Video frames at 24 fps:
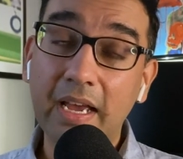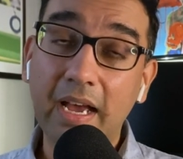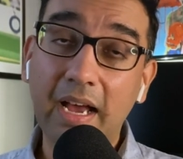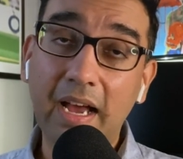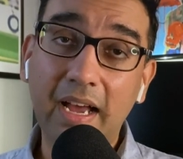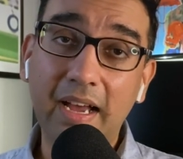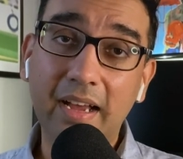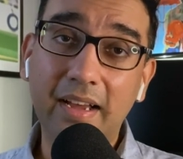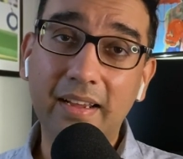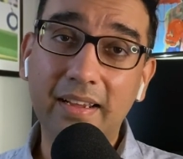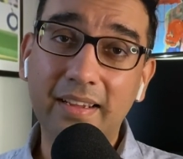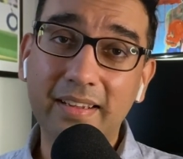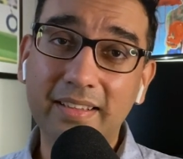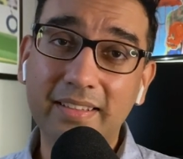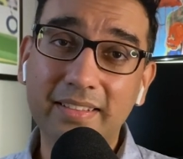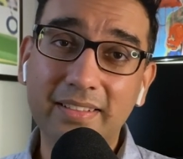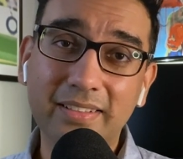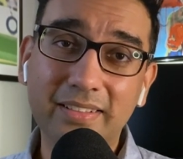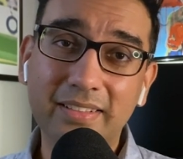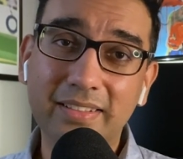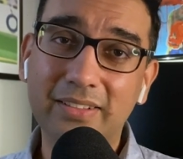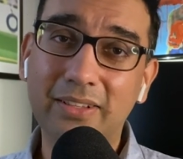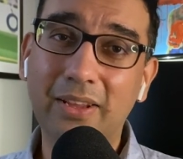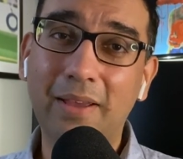Uh,
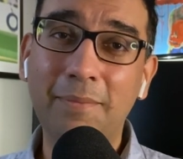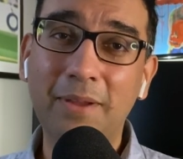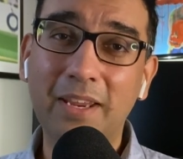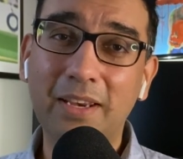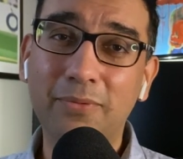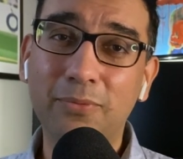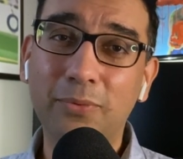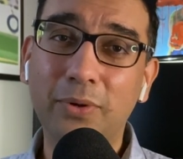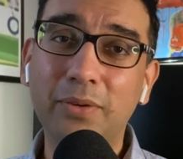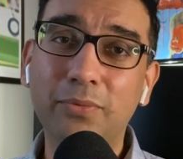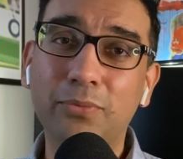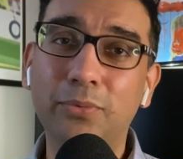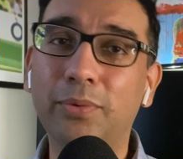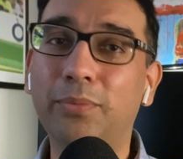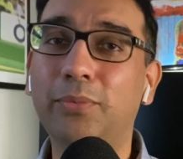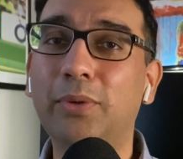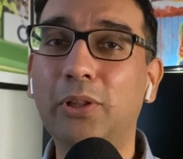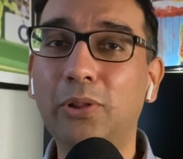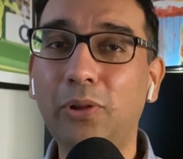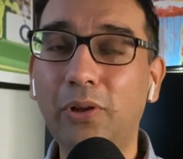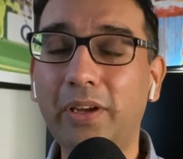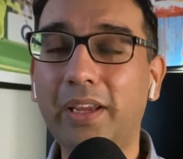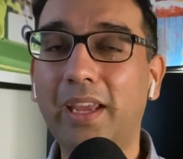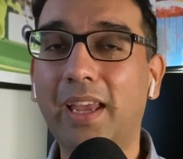I mean, when, when we
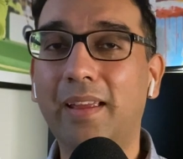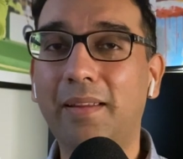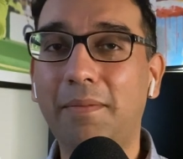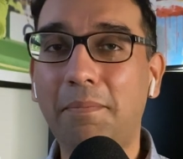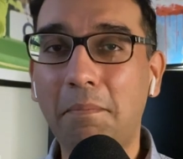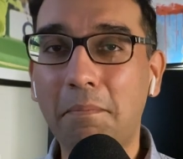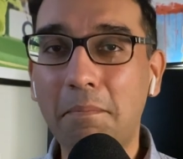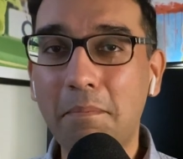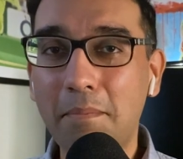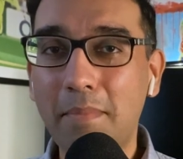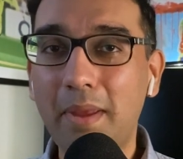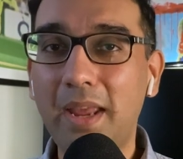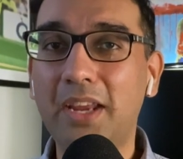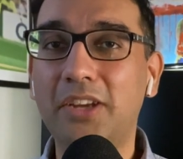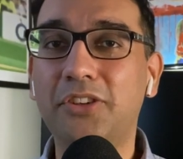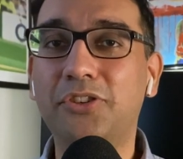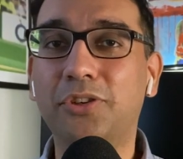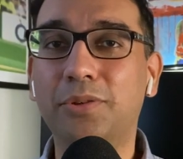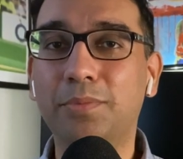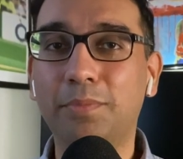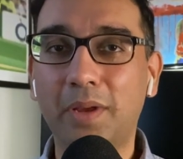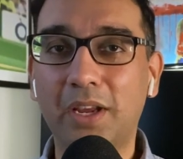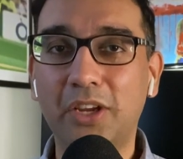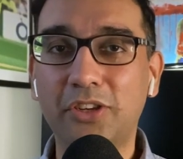look at
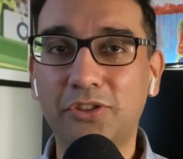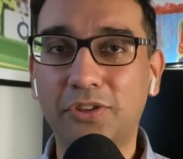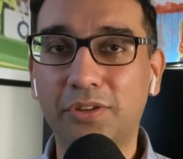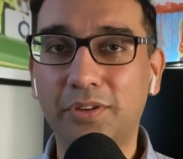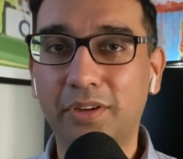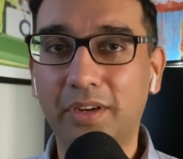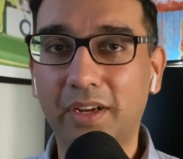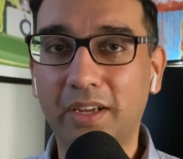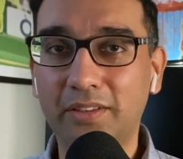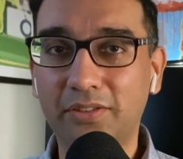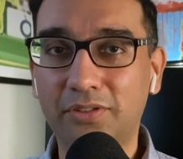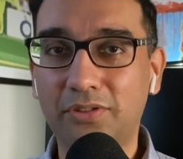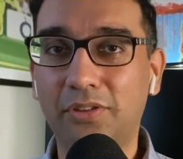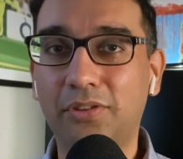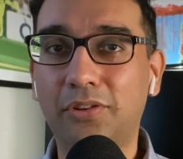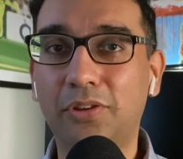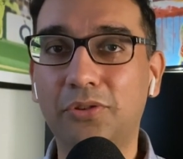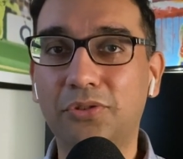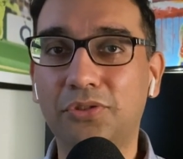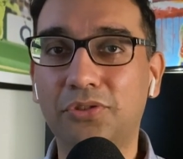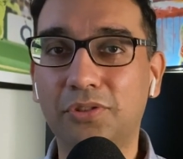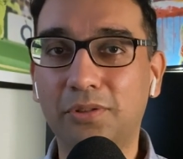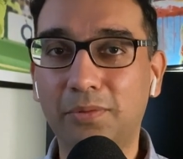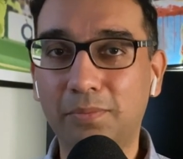major, major
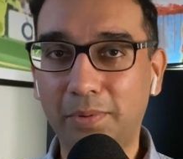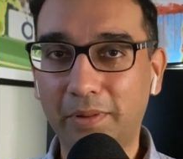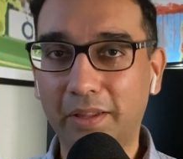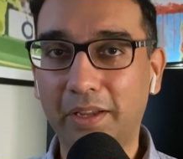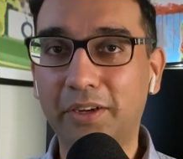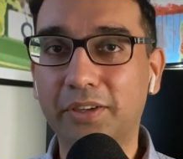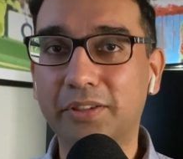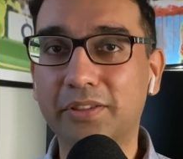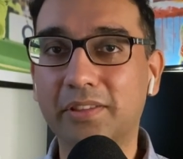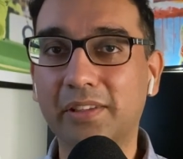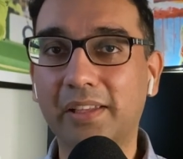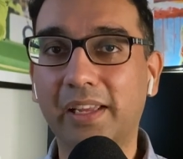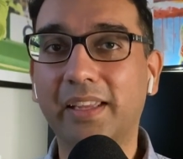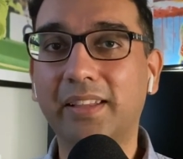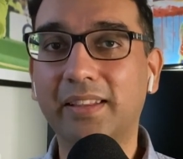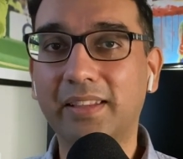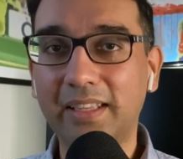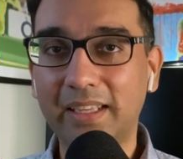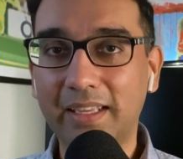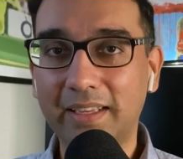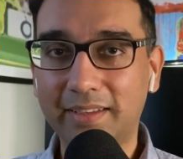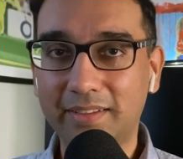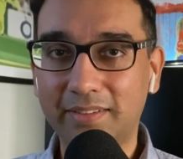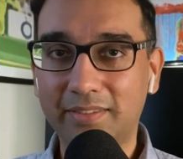institutional players like
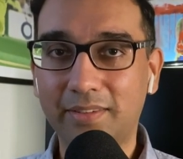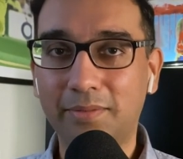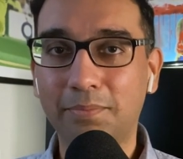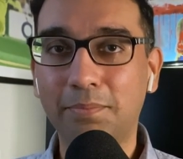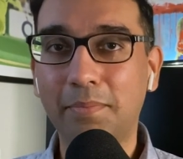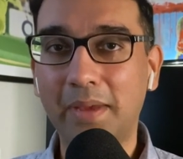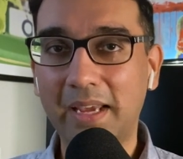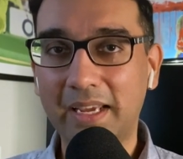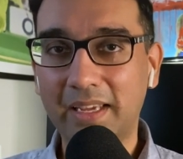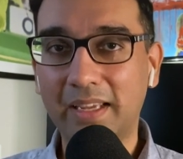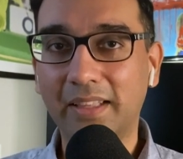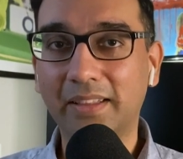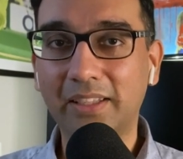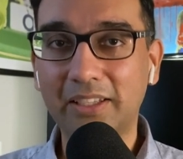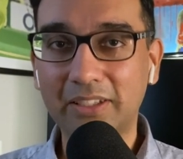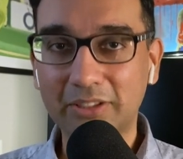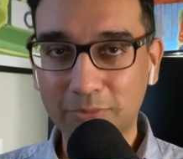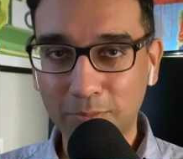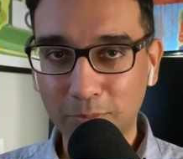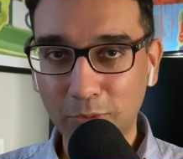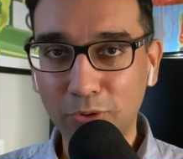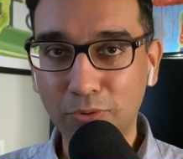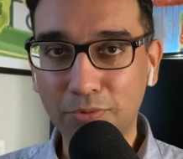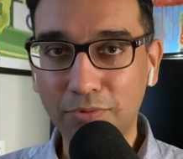these making these
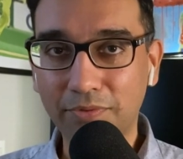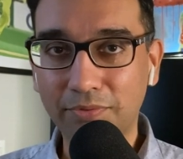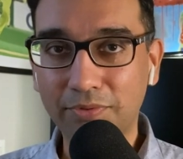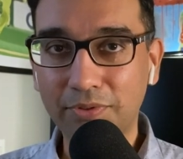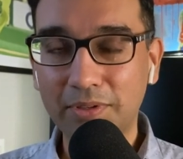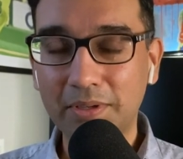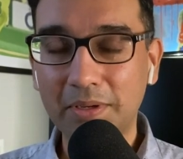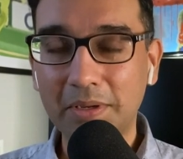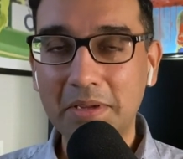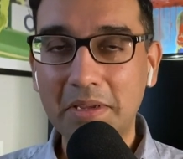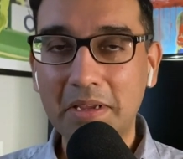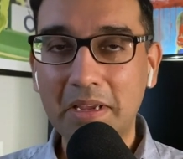moves,